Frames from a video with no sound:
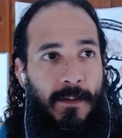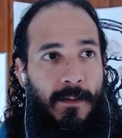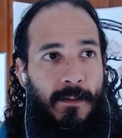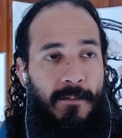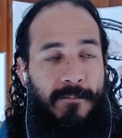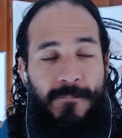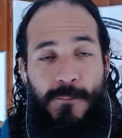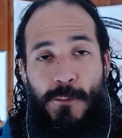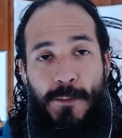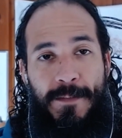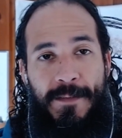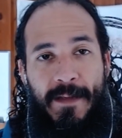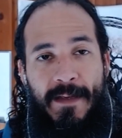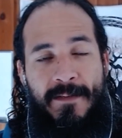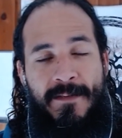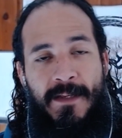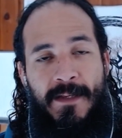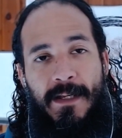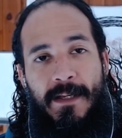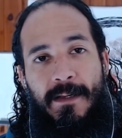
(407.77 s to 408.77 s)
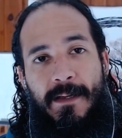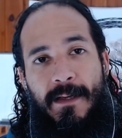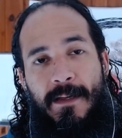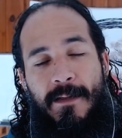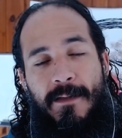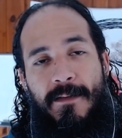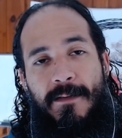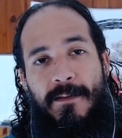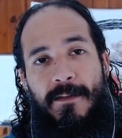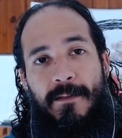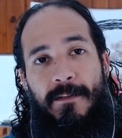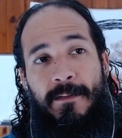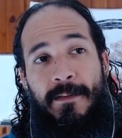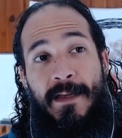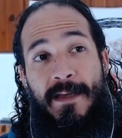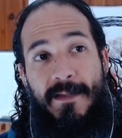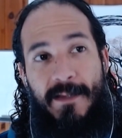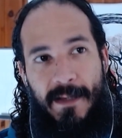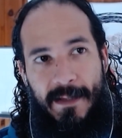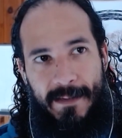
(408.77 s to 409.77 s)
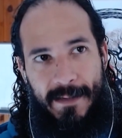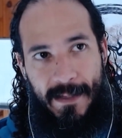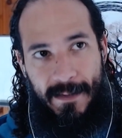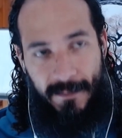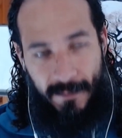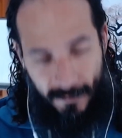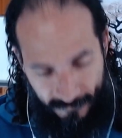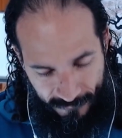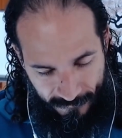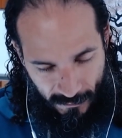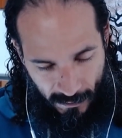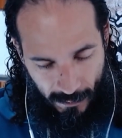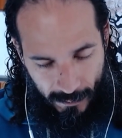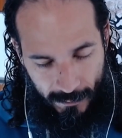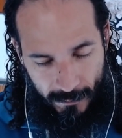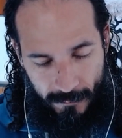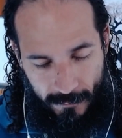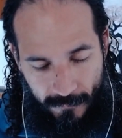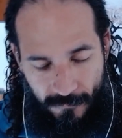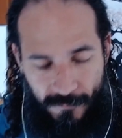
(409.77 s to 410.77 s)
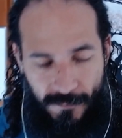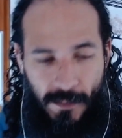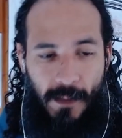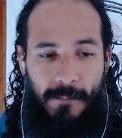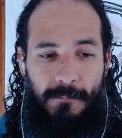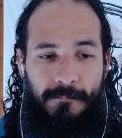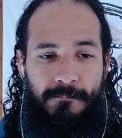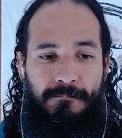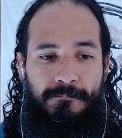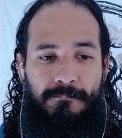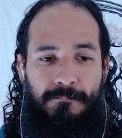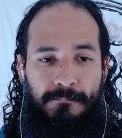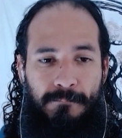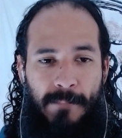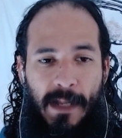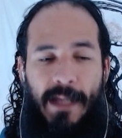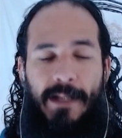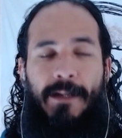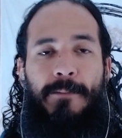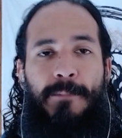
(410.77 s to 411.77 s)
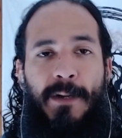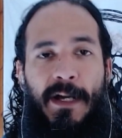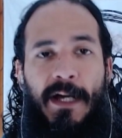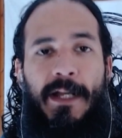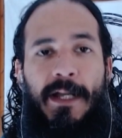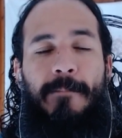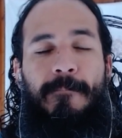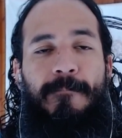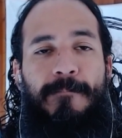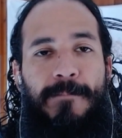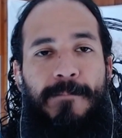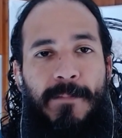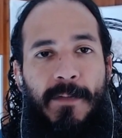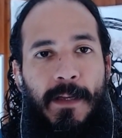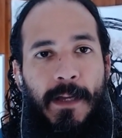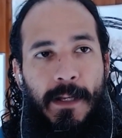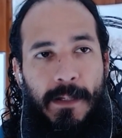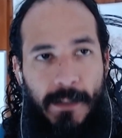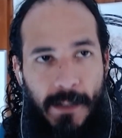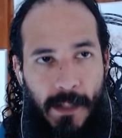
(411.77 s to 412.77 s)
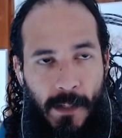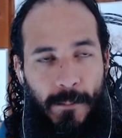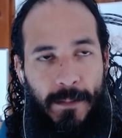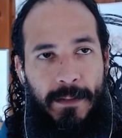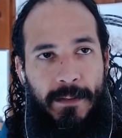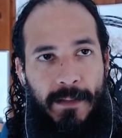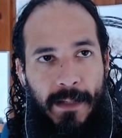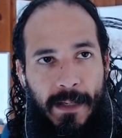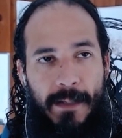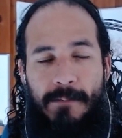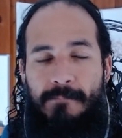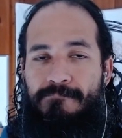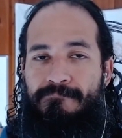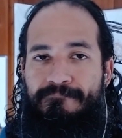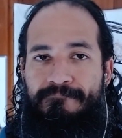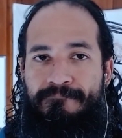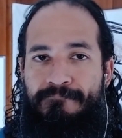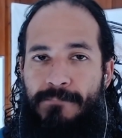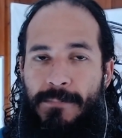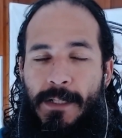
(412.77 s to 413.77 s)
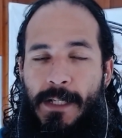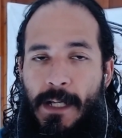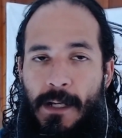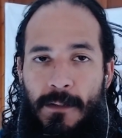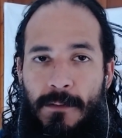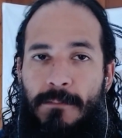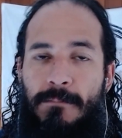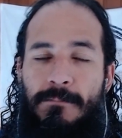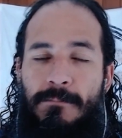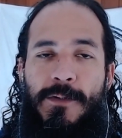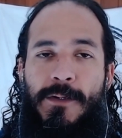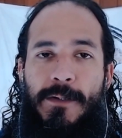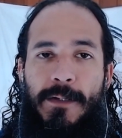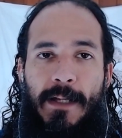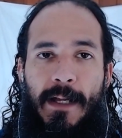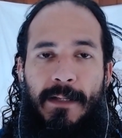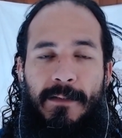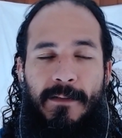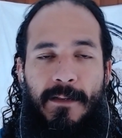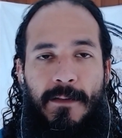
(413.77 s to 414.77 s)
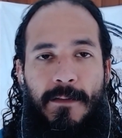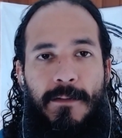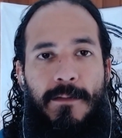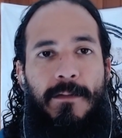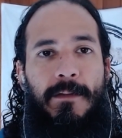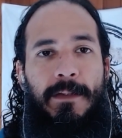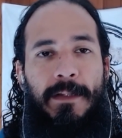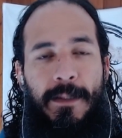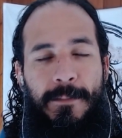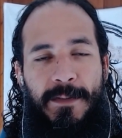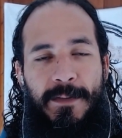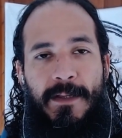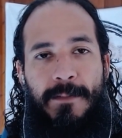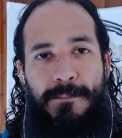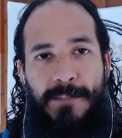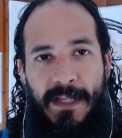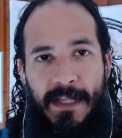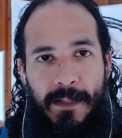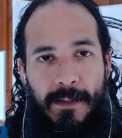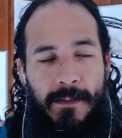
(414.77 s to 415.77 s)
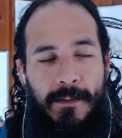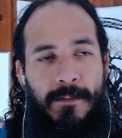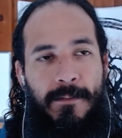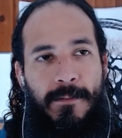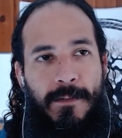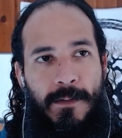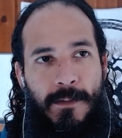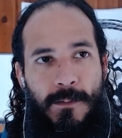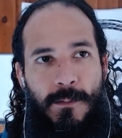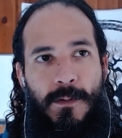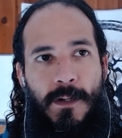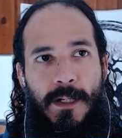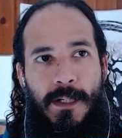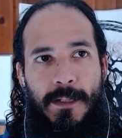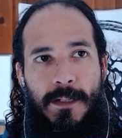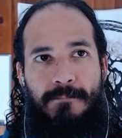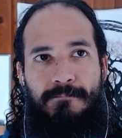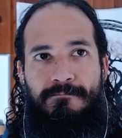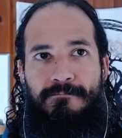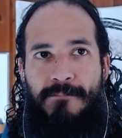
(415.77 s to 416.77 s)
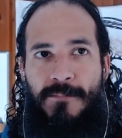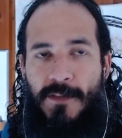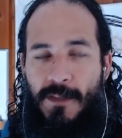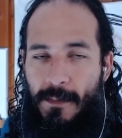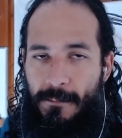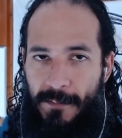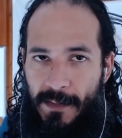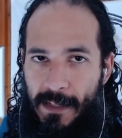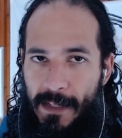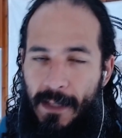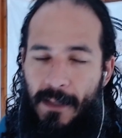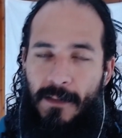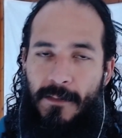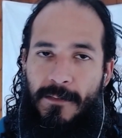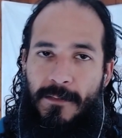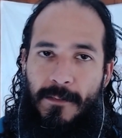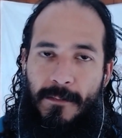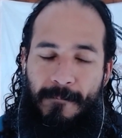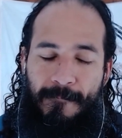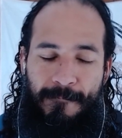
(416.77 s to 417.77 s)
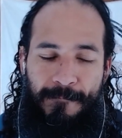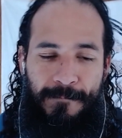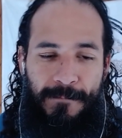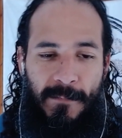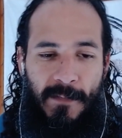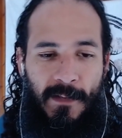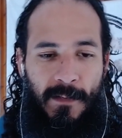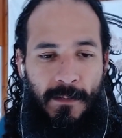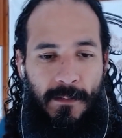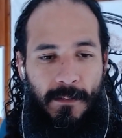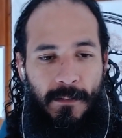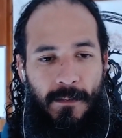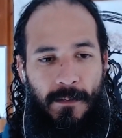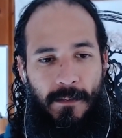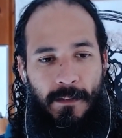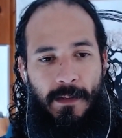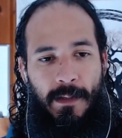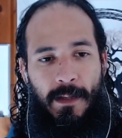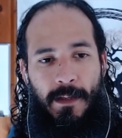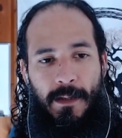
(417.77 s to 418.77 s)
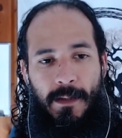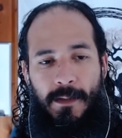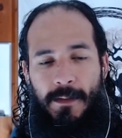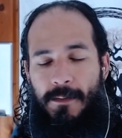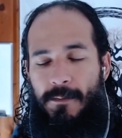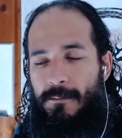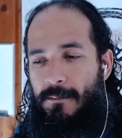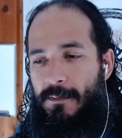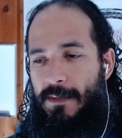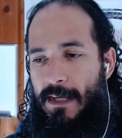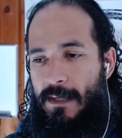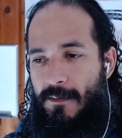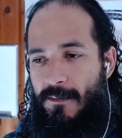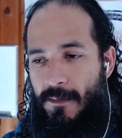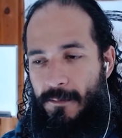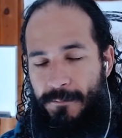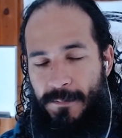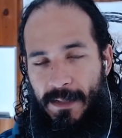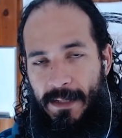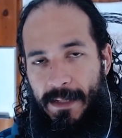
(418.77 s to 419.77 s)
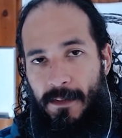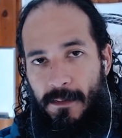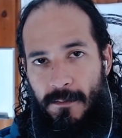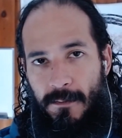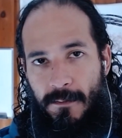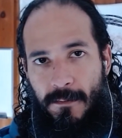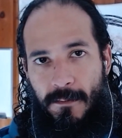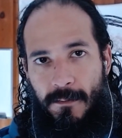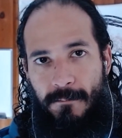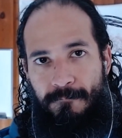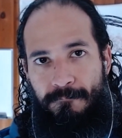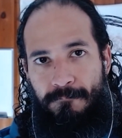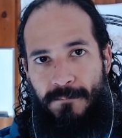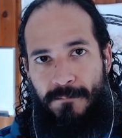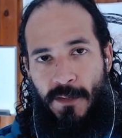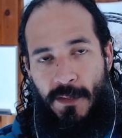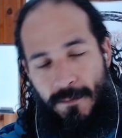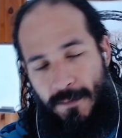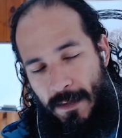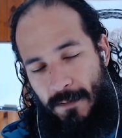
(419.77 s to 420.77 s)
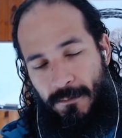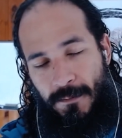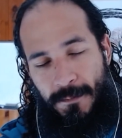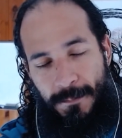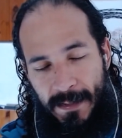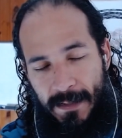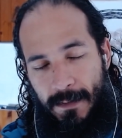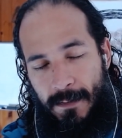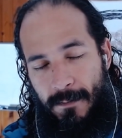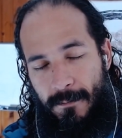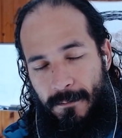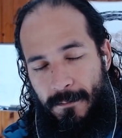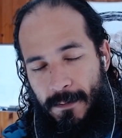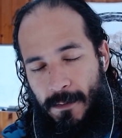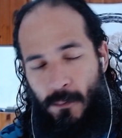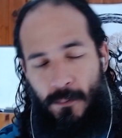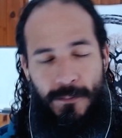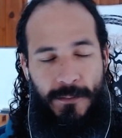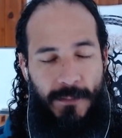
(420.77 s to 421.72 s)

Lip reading: Fourth density is disidentifying from mind and body and knowing that, no, you're not this limited being, you are something else. And that something else turns out to be the whole